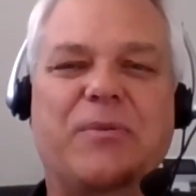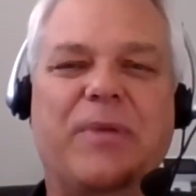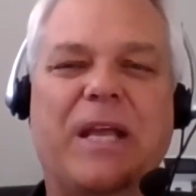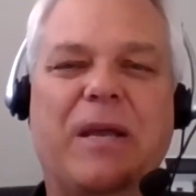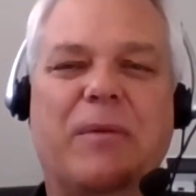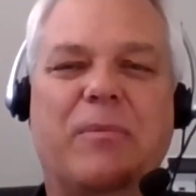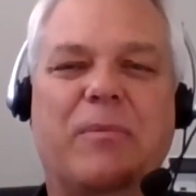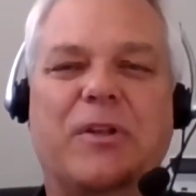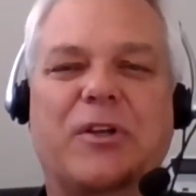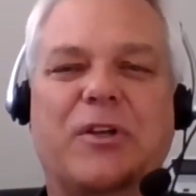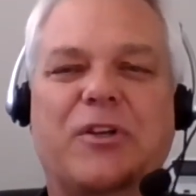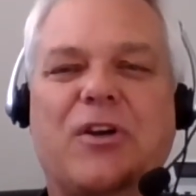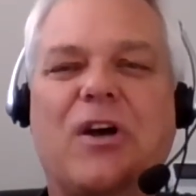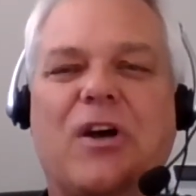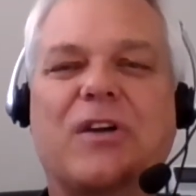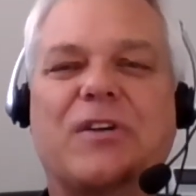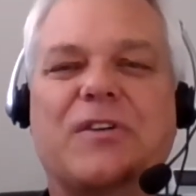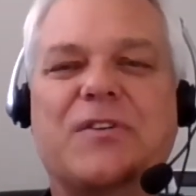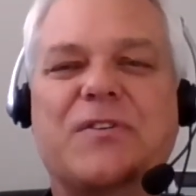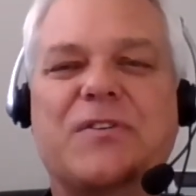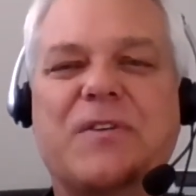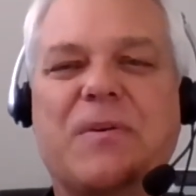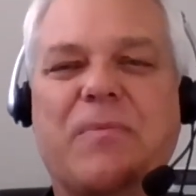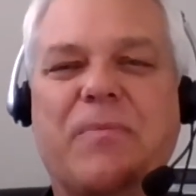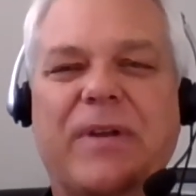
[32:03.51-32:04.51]
be able to talk
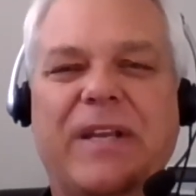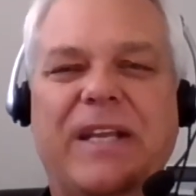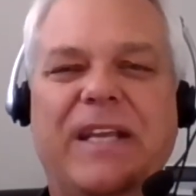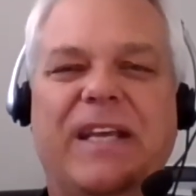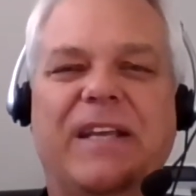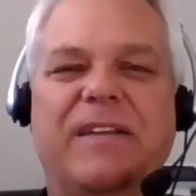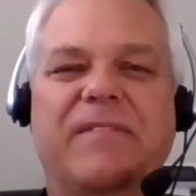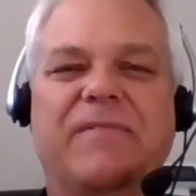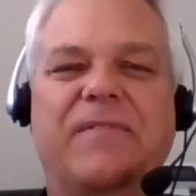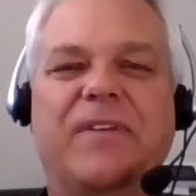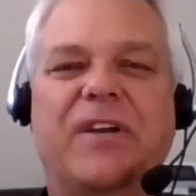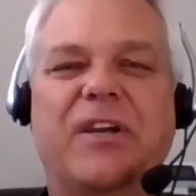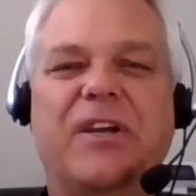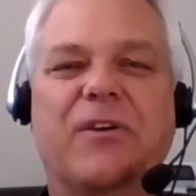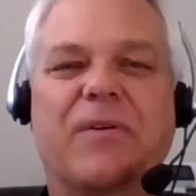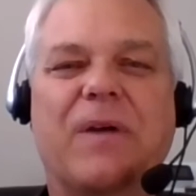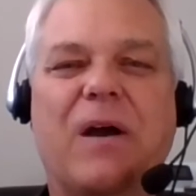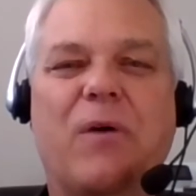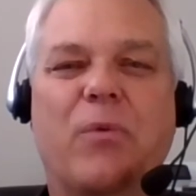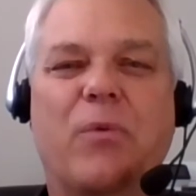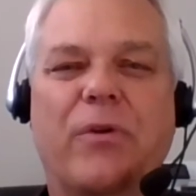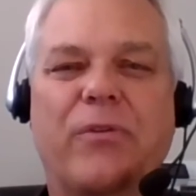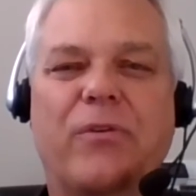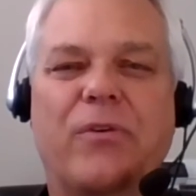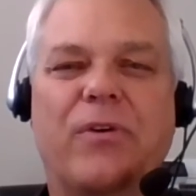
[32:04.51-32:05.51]
to somebody and figure
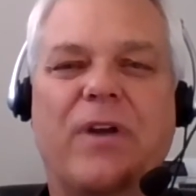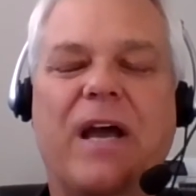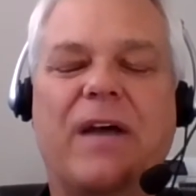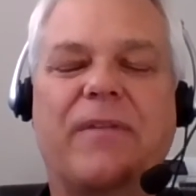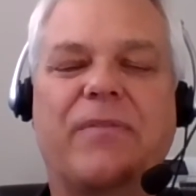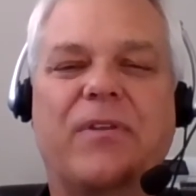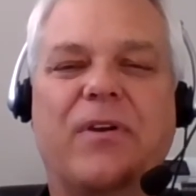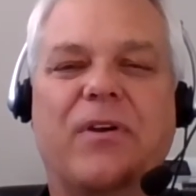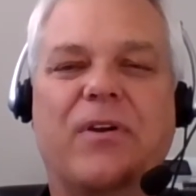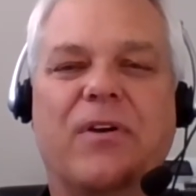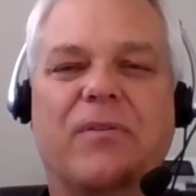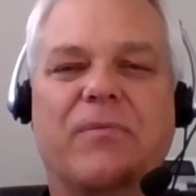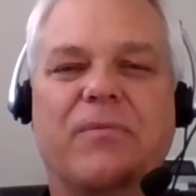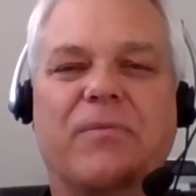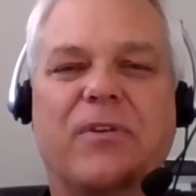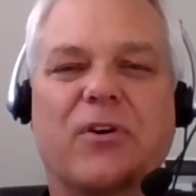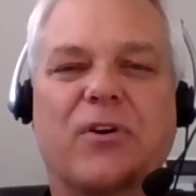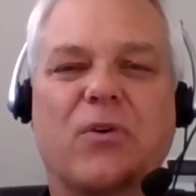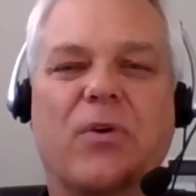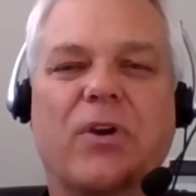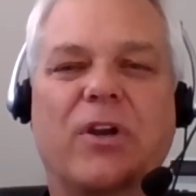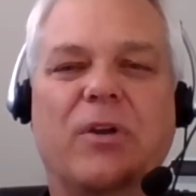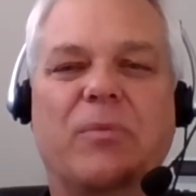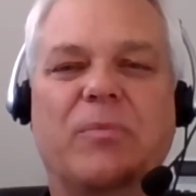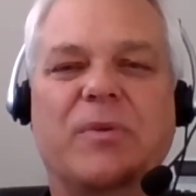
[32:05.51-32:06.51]
out whether or not they're
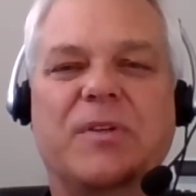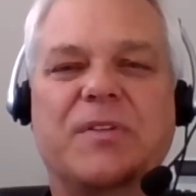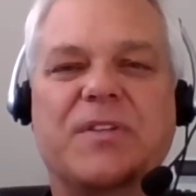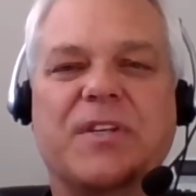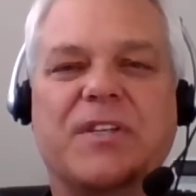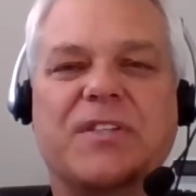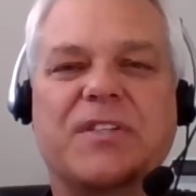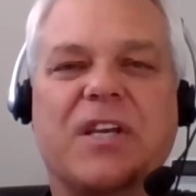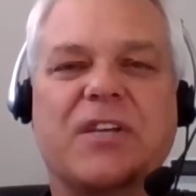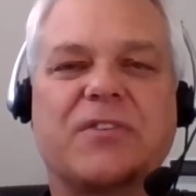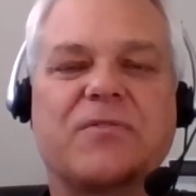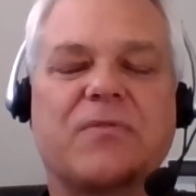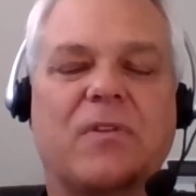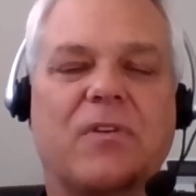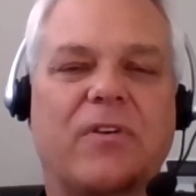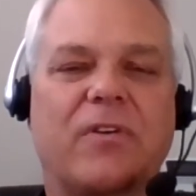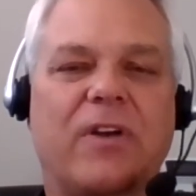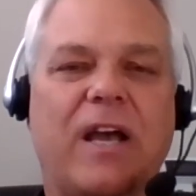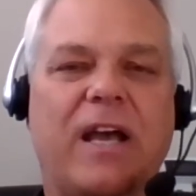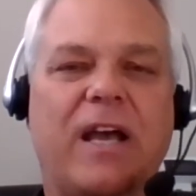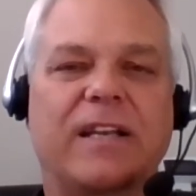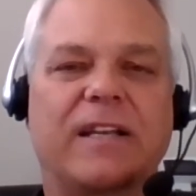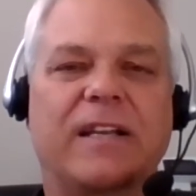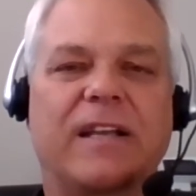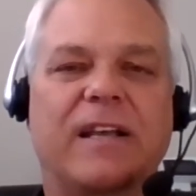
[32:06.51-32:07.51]
going to be successful or
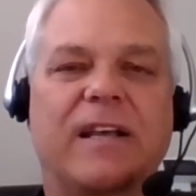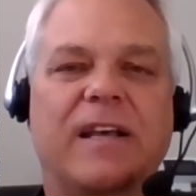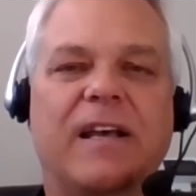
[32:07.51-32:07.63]
not.